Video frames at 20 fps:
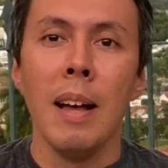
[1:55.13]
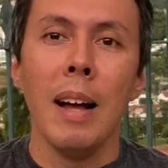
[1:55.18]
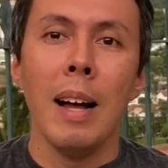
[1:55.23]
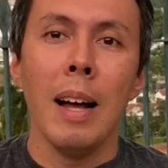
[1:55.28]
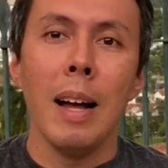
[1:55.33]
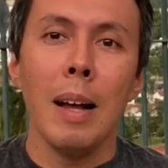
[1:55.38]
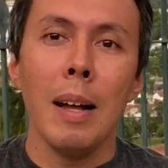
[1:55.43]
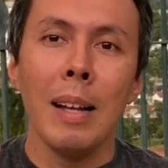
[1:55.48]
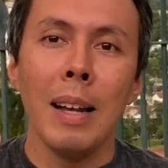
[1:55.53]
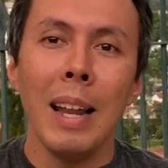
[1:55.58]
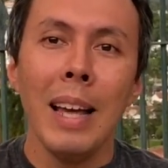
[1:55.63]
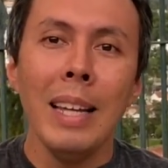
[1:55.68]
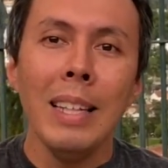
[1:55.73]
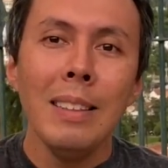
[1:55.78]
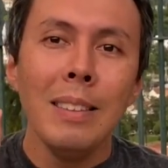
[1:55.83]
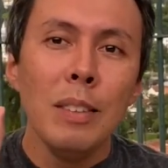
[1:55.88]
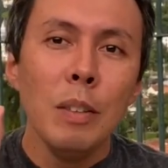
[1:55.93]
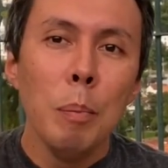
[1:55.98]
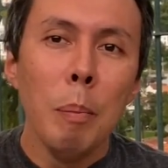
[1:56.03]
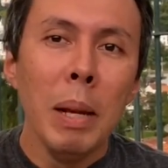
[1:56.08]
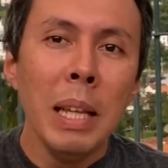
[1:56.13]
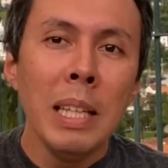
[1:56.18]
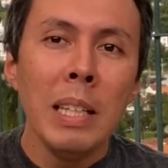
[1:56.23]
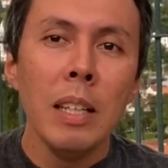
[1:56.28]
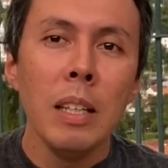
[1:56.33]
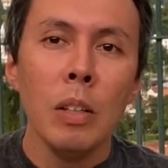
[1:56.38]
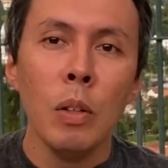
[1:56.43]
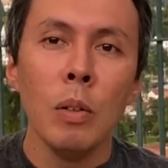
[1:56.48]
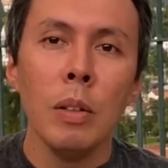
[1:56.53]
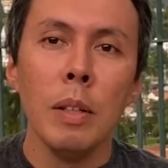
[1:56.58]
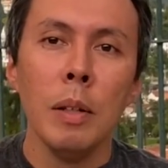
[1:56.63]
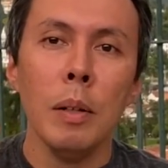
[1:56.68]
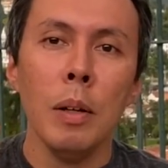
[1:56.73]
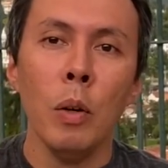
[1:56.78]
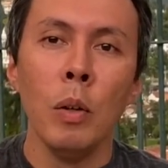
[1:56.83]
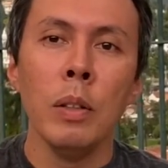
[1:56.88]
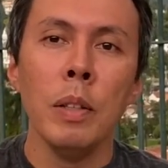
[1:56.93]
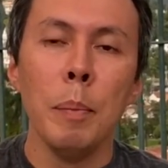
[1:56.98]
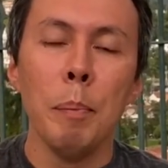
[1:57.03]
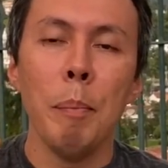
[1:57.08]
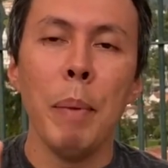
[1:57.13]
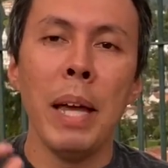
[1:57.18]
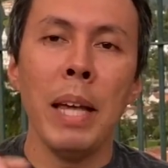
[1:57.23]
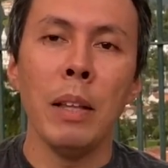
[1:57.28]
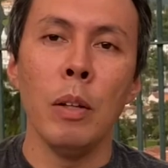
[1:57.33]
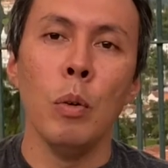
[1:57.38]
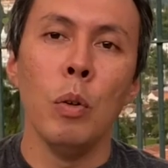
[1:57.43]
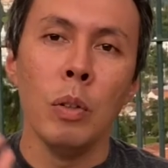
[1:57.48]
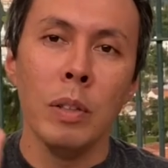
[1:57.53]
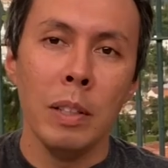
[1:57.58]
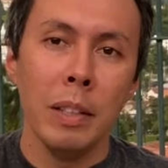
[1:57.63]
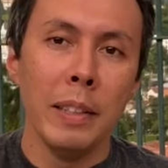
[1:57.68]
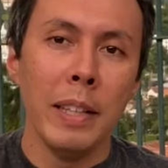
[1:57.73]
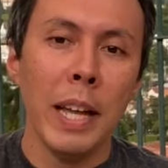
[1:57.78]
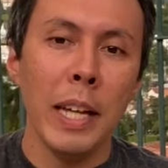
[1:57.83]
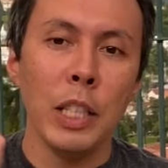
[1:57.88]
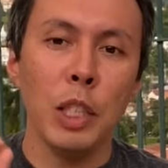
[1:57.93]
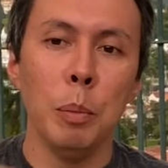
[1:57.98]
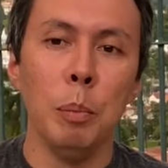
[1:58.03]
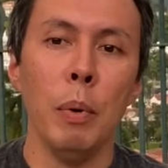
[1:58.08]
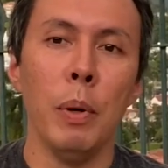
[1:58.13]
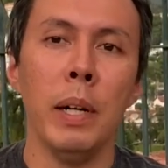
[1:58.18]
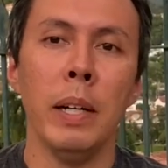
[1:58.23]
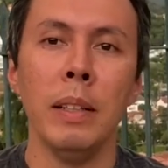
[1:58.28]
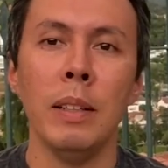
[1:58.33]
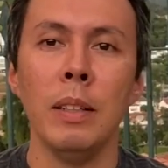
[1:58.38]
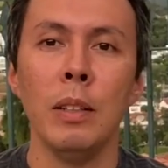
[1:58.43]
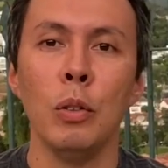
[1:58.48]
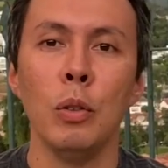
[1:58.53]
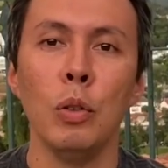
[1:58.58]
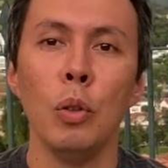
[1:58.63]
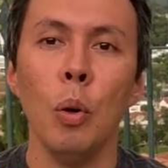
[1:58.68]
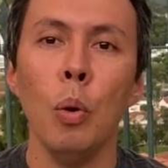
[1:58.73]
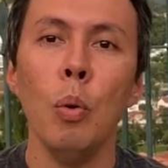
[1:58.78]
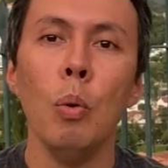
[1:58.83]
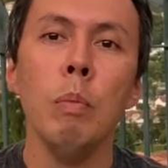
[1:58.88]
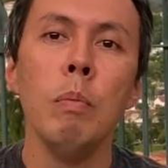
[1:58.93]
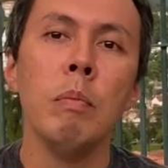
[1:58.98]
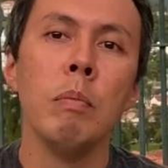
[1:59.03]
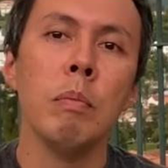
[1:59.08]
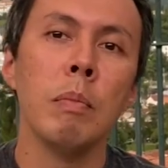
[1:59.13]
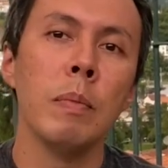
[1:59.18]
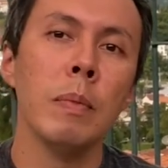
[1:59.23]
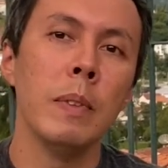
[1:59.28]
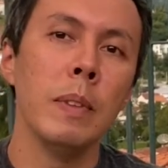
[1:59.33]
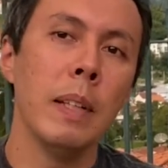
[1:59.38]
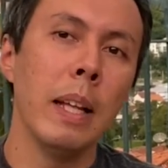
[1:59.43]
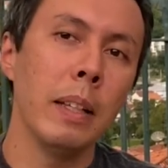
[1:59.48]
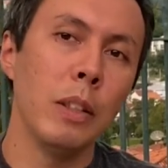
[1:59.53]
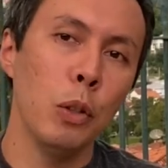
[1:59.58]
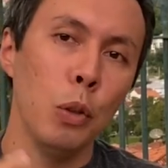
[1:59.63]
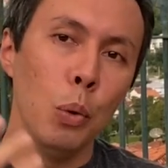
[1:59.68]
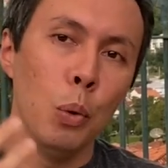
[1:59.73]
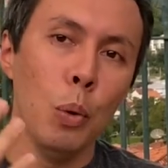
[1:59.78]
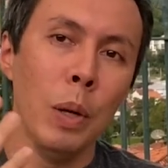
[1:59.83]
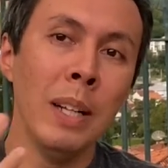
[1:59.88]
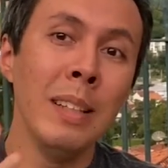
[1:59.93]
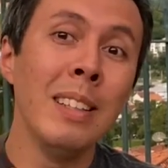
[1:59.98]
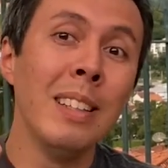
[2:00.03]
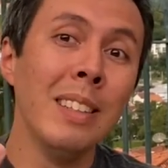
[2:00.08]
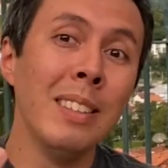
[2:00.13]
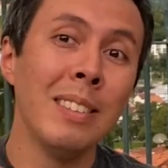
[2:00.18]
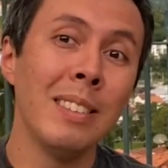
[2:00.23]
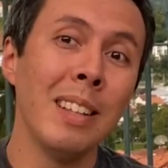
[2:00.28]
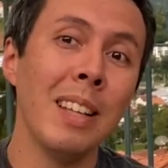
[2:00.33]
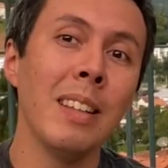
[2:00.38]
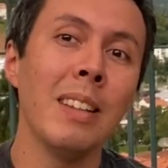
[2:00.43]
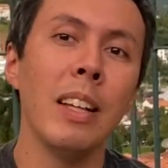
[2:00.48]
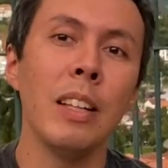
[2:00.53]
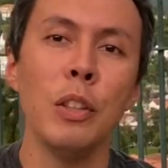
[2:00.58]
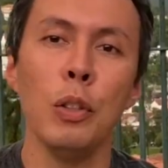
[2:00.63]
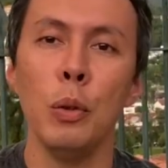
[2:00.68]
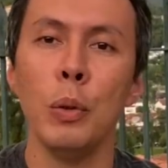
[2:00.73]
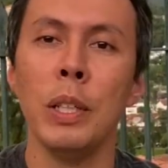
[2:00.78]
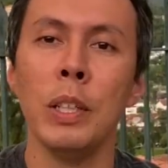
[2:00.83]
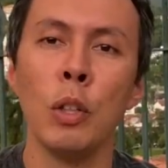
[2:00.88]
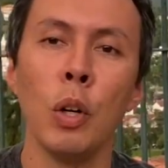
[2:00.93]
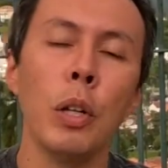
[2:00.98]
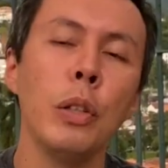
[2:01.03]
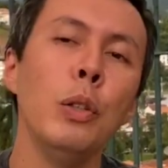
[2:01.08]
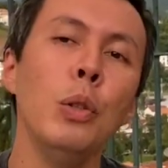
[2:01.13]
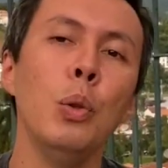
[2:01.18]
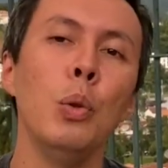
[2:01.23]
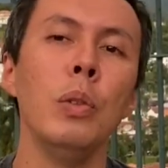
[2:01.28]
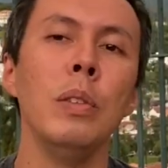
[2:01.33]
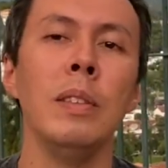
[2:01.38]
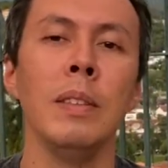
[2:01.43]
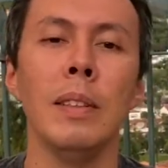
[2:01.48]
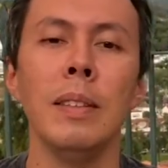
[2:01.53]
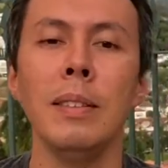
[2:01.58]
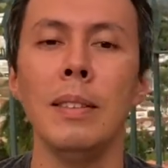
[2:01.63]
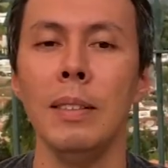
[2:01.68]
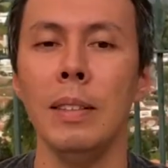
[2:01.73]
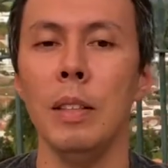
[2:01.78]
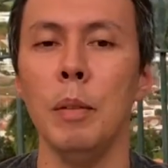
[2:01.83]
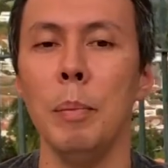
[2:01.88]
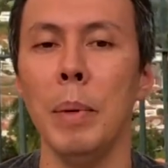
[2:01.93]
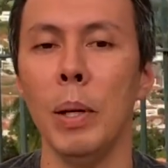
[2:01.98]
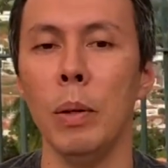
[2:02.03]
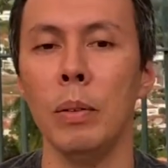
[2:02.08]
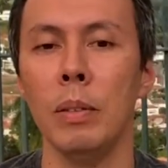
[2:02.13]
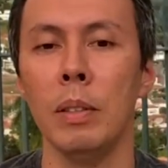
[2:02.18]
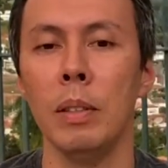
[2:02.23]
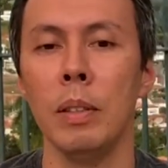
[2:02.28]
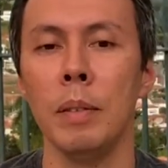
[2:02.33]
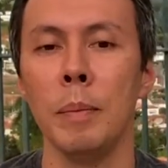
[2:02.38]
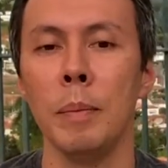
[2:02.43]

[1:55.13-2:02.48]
a light is blinking on the panel, on the dashboard, so that you understand that you are not using the seatbelt.